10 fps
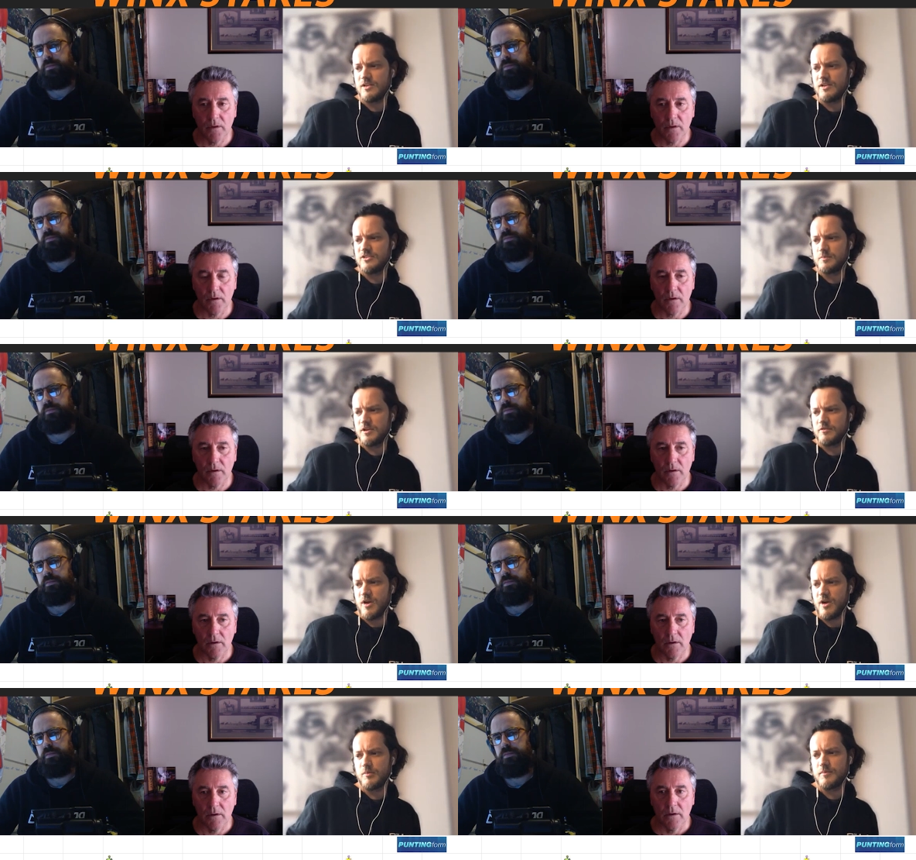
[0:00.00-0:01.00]
Speaker 1: races. But if
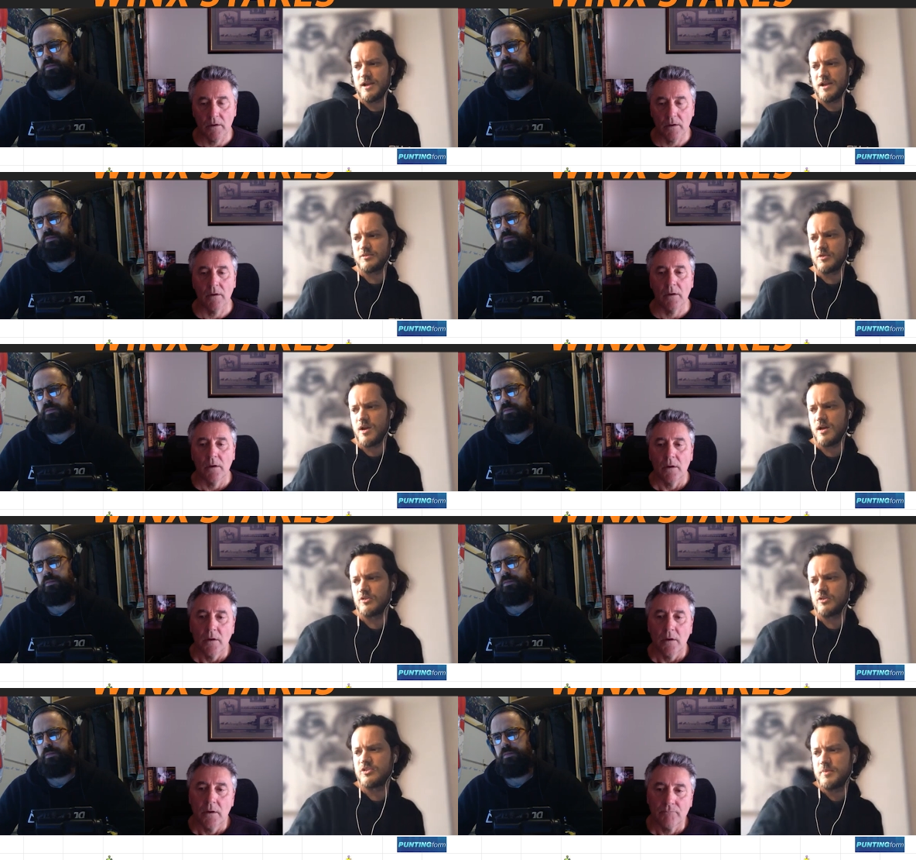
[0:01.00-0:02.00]
they're able to make some
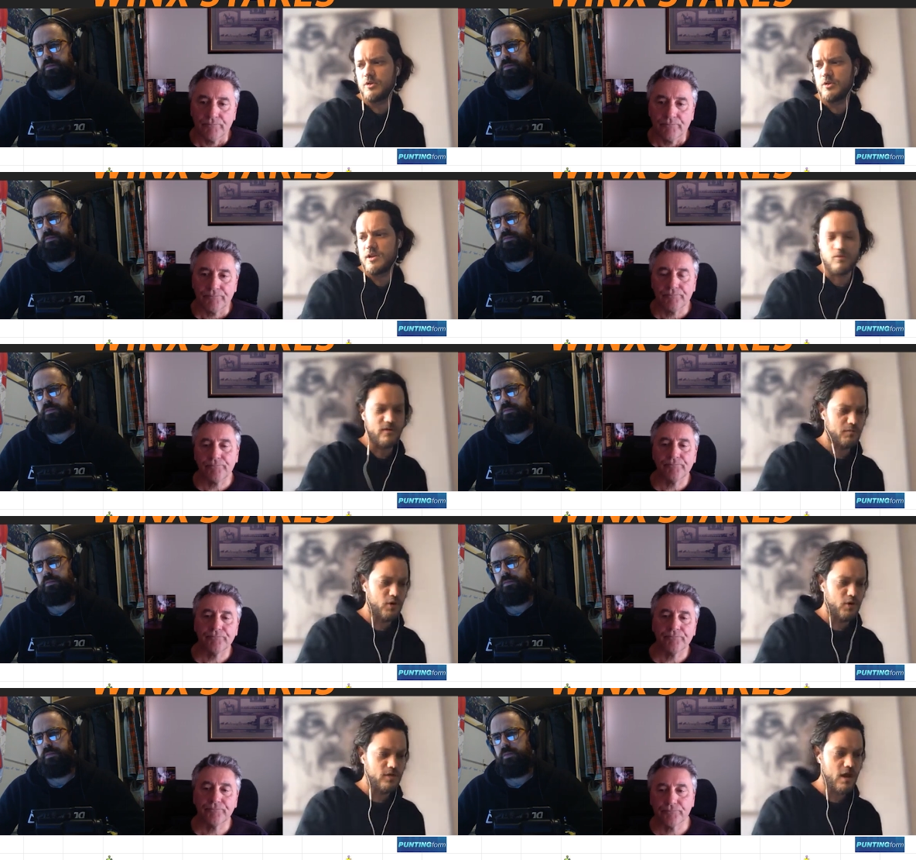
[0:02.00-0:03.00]
ground, I'll just be looking at
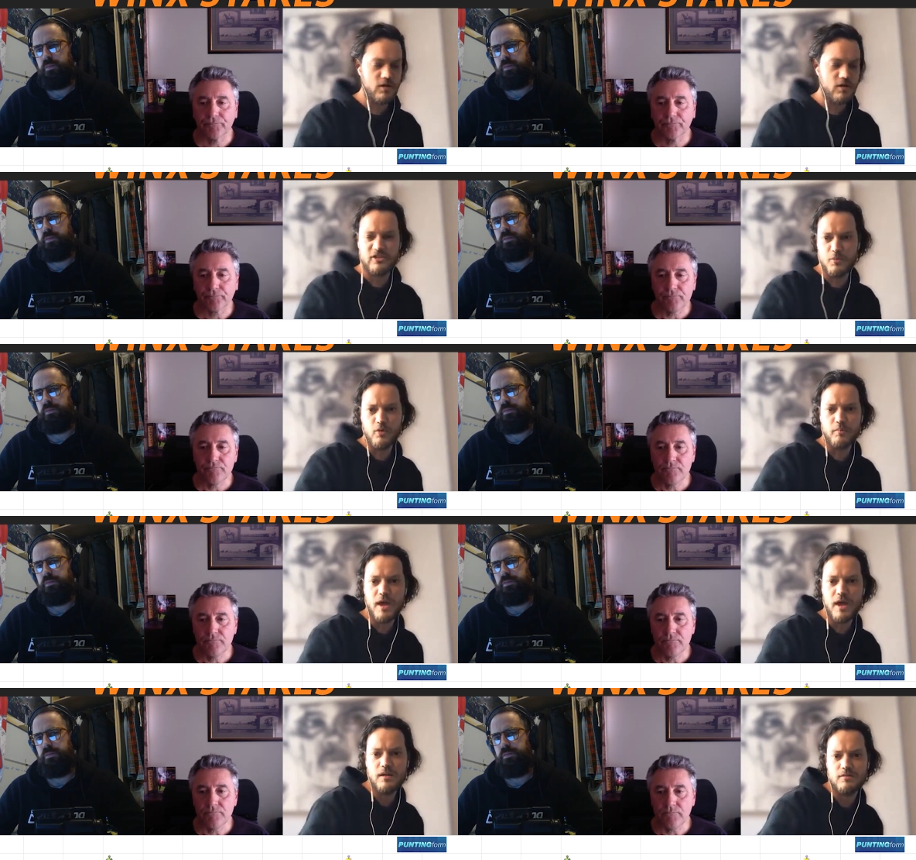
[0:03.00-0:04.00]
Riverbird there at a small
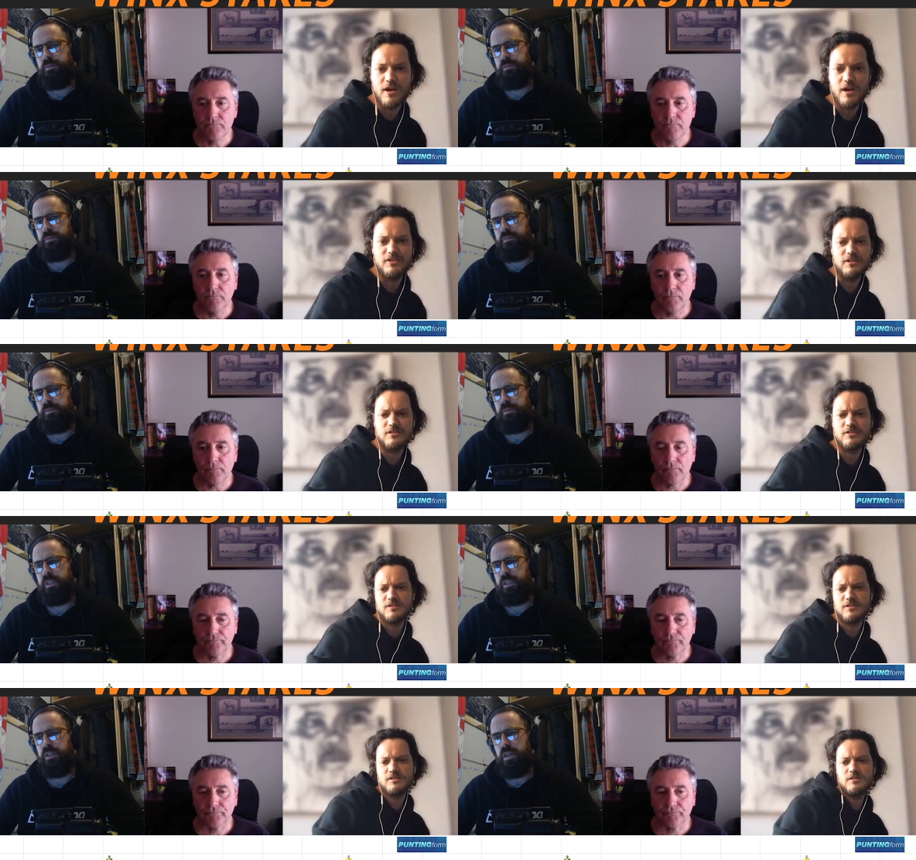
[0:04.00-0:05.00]
bet in race six.
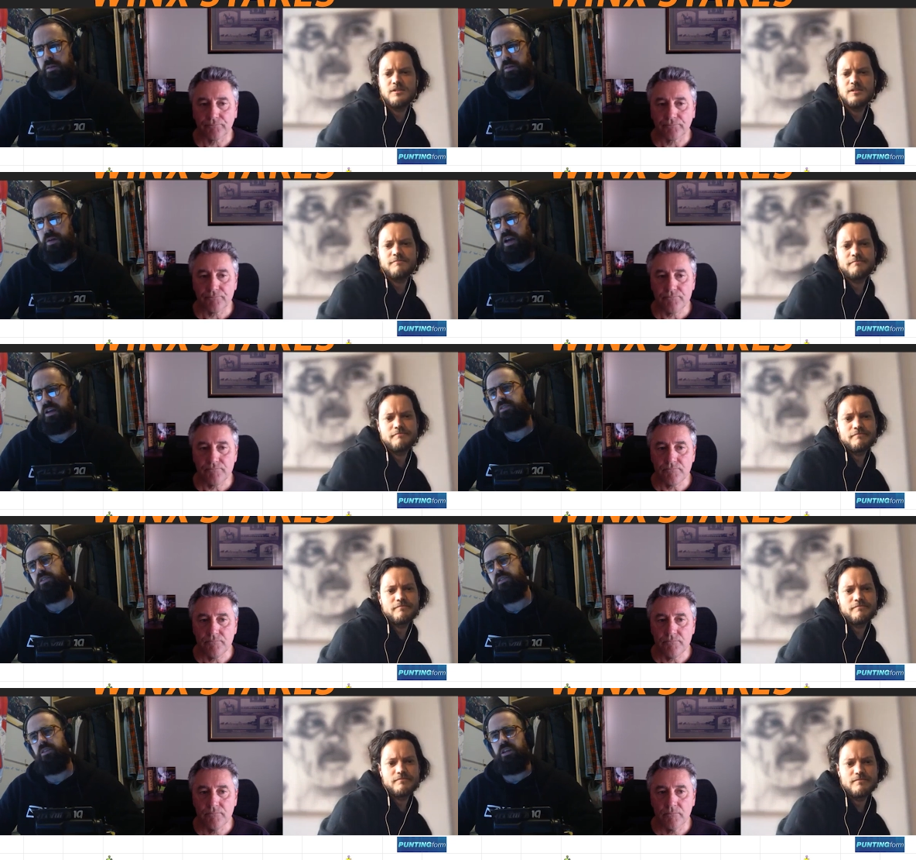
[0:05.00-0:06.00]
Speaker 2: Mark, have
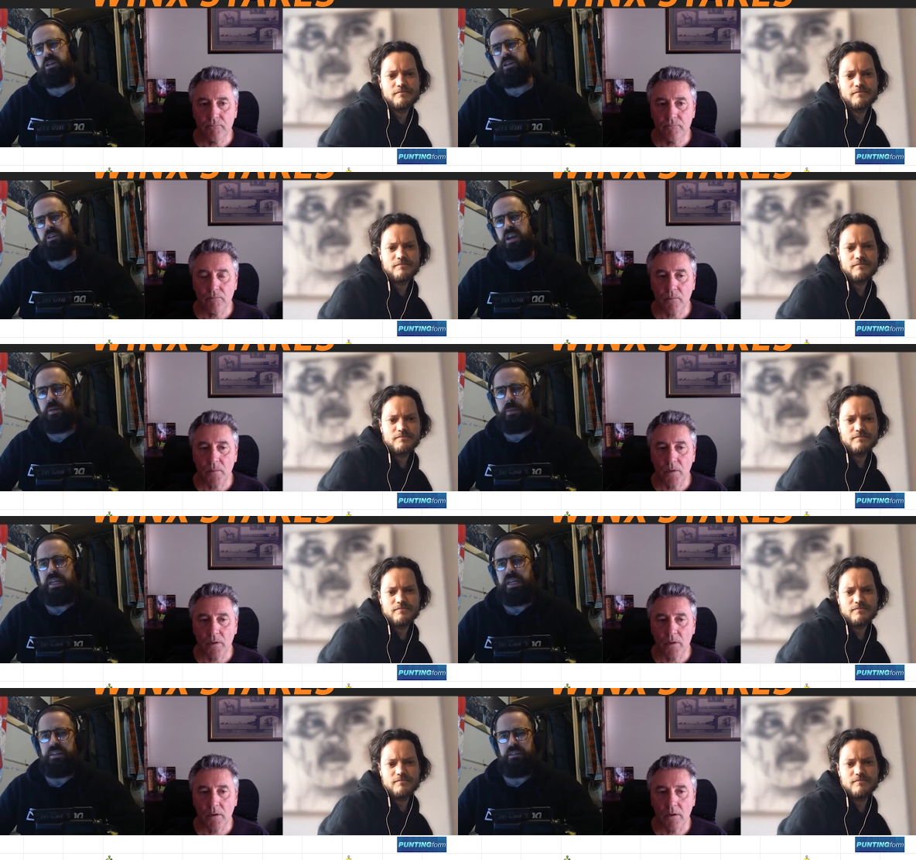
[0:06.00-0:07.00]
you got uh, an
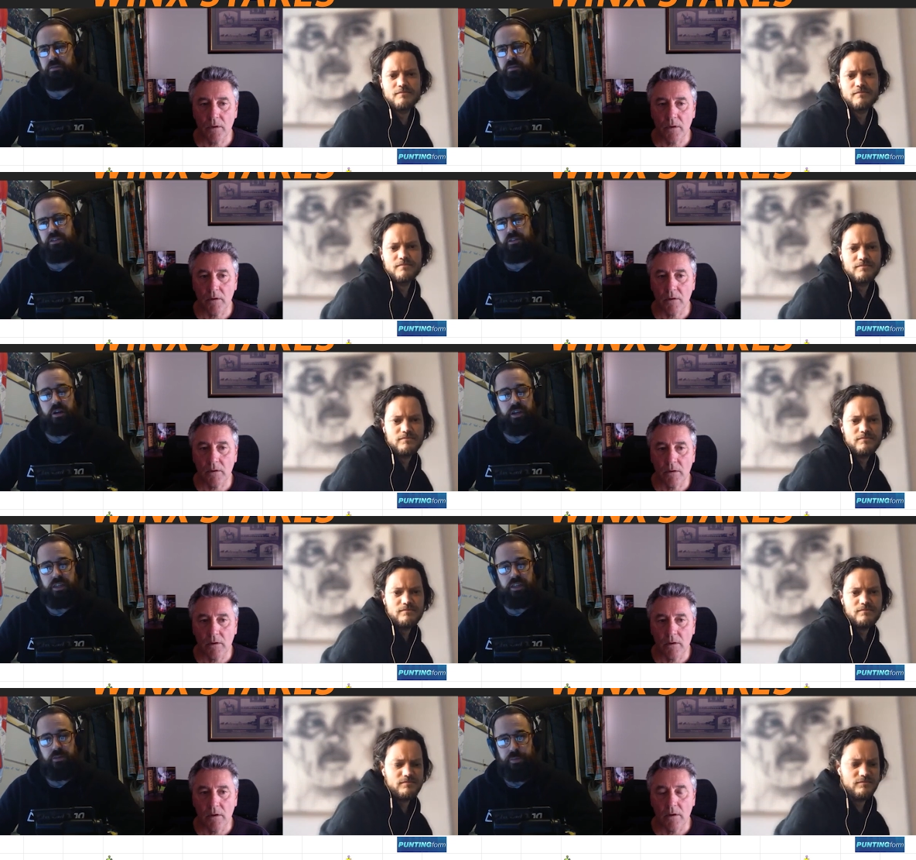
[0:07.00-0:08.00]
opinion, which I
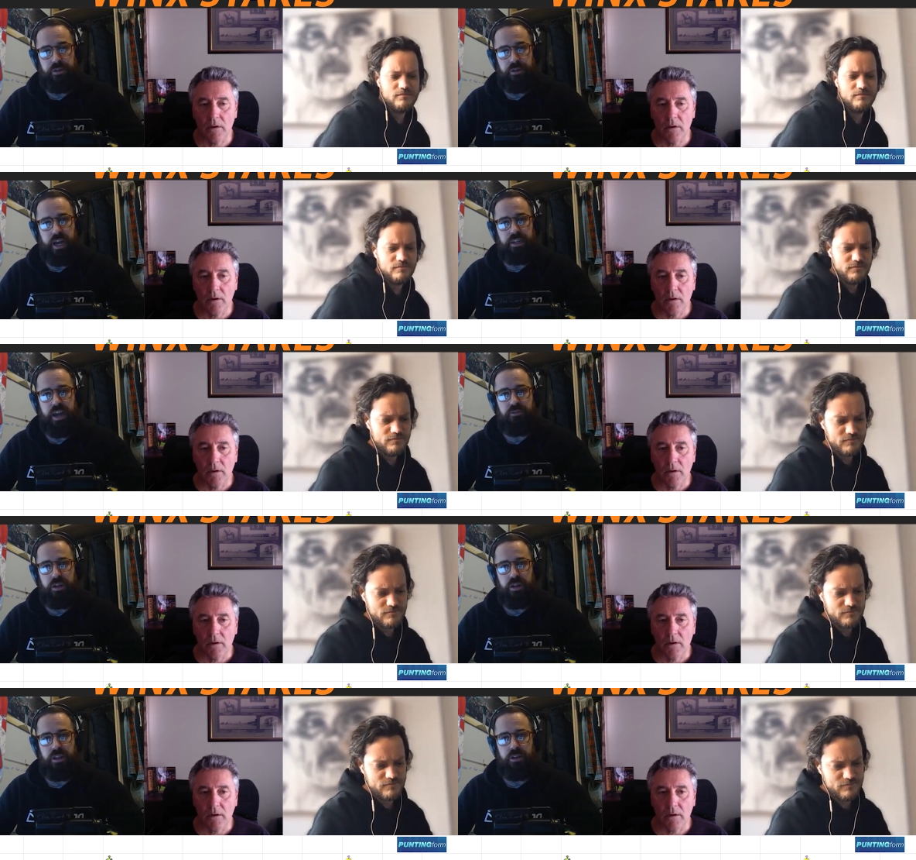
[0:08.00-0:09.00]
guess would be pretty hard to have
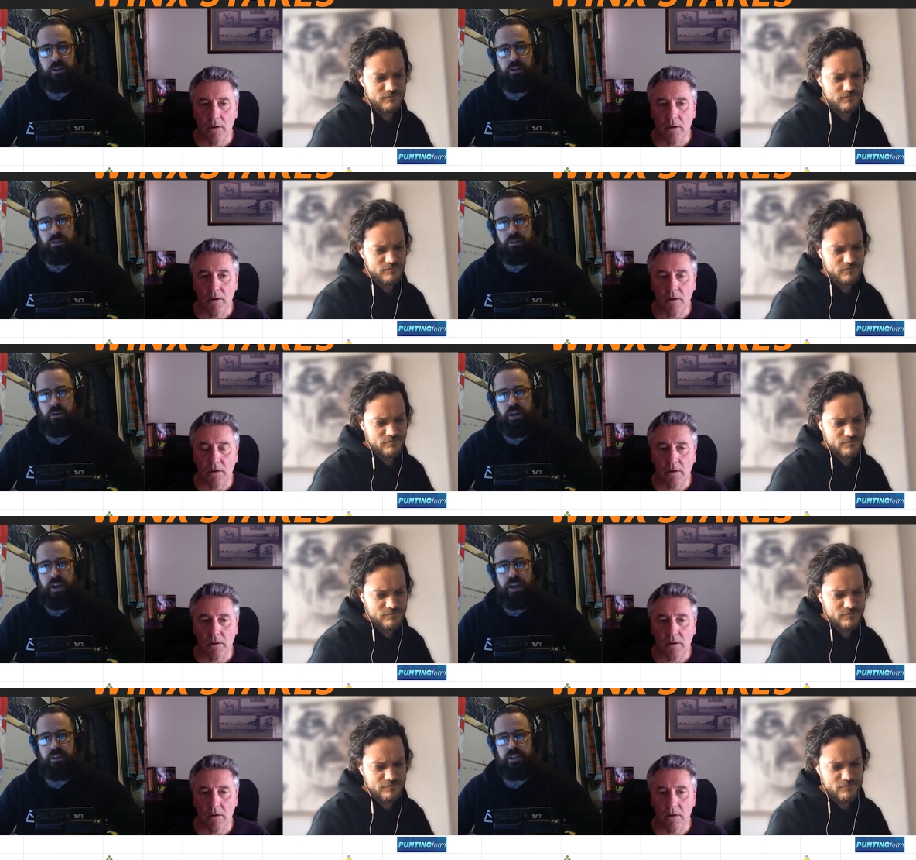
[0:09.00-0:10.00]
one though, on on
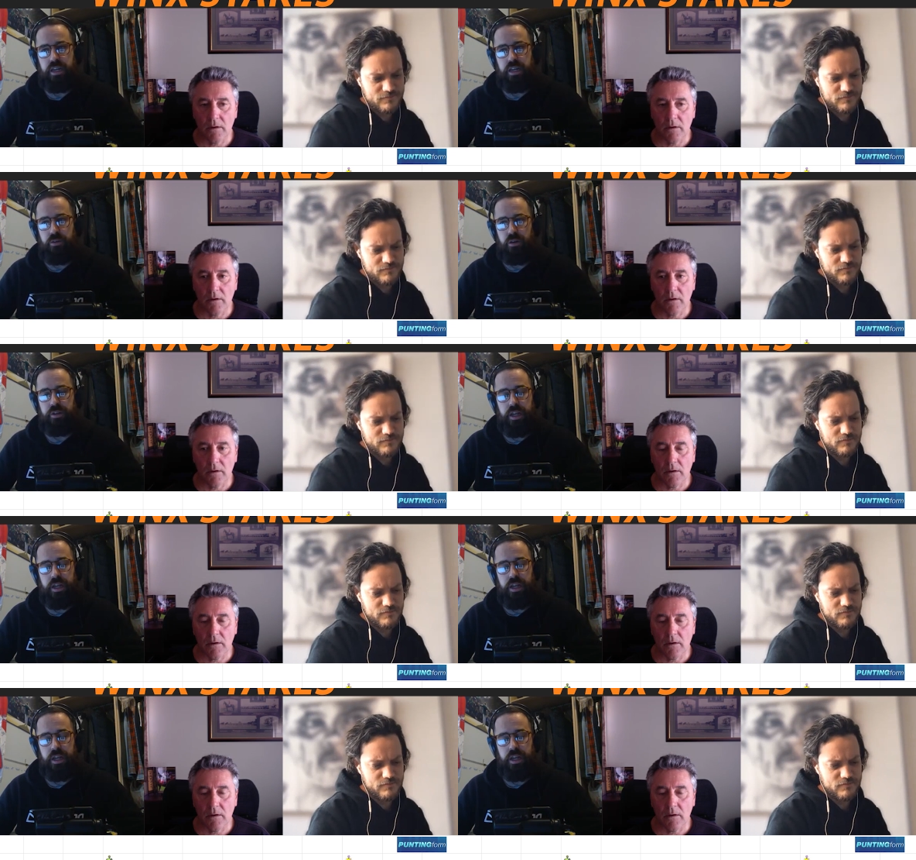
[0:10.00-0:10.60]
how this track might